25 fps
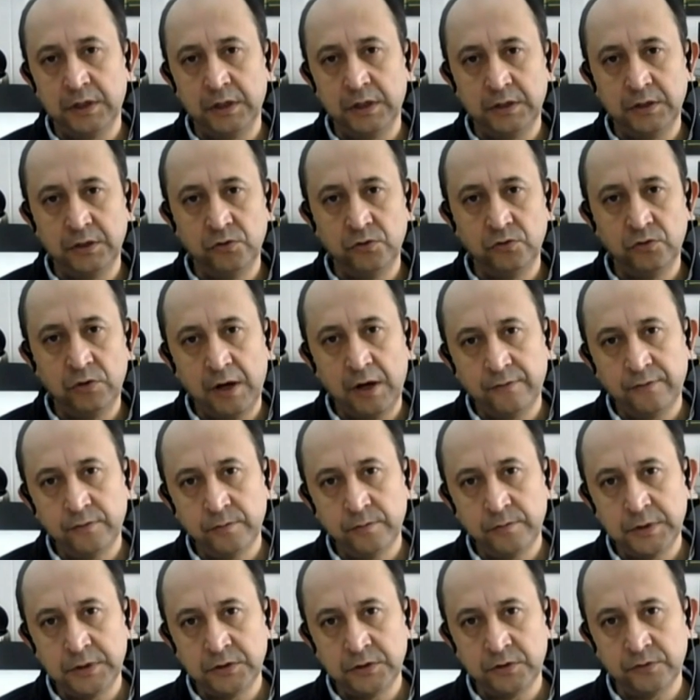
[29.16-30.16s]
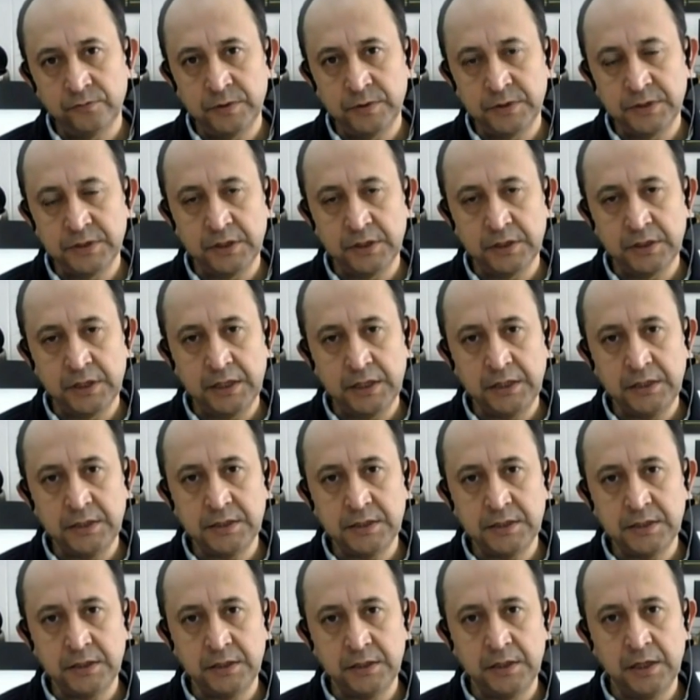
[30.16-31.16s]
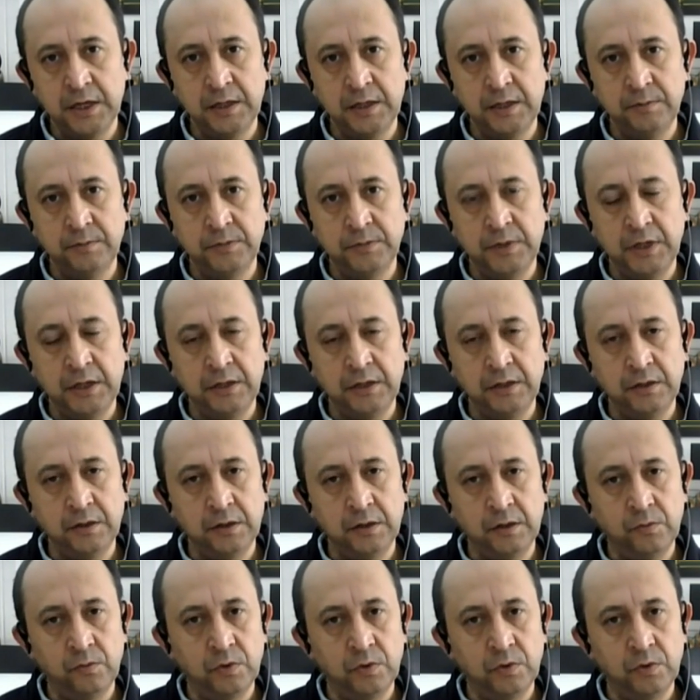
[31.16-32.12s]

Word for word: the new government of Mister Raisi came, they uh,